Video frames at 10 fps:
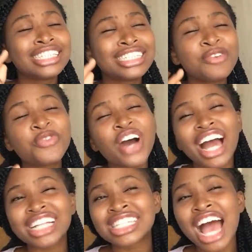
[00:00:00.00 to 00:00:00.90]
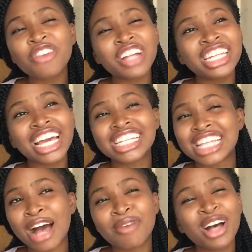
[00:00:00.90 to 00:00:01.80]
In fact, after the
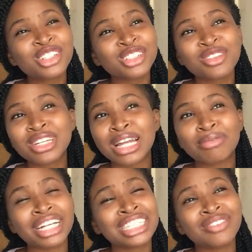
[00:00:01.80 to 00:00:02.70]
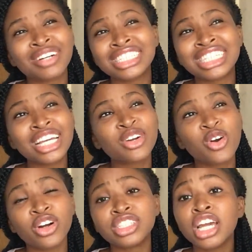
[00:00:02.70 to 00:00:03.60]
exam, I was just looking at myself and say,
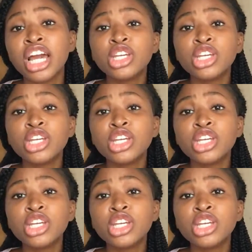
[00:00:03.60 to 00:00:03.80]
God,